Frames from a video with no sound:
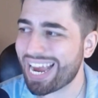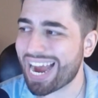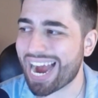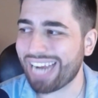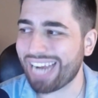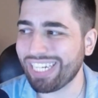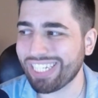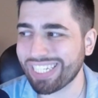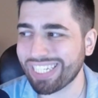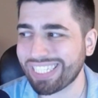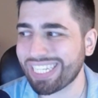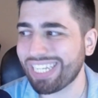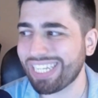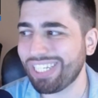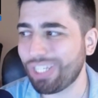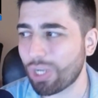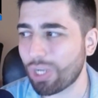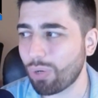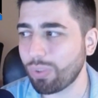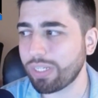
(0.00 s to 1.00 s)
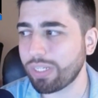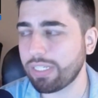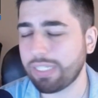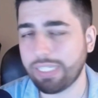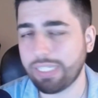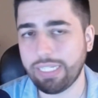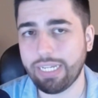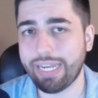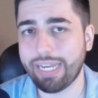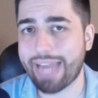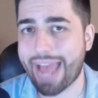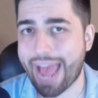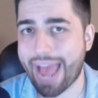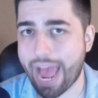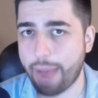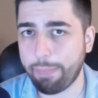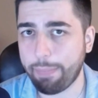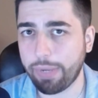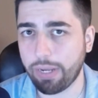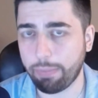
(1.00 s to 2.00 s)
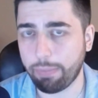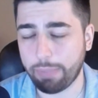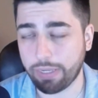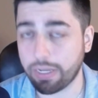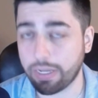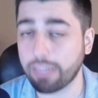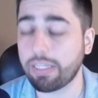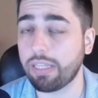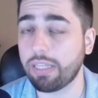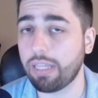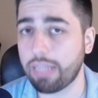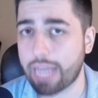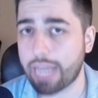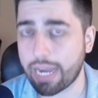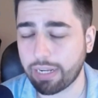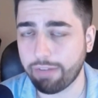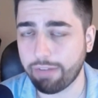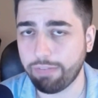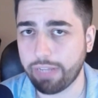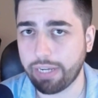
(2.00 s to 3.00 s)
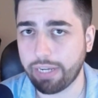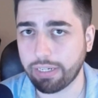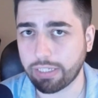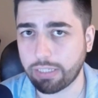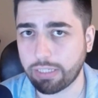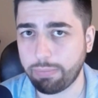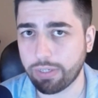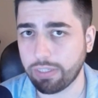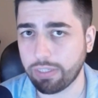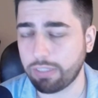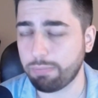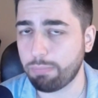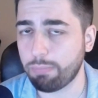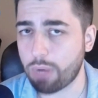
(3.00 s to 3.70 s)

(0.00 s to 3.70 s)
I just don't see it happening because of the lack of LAN experience.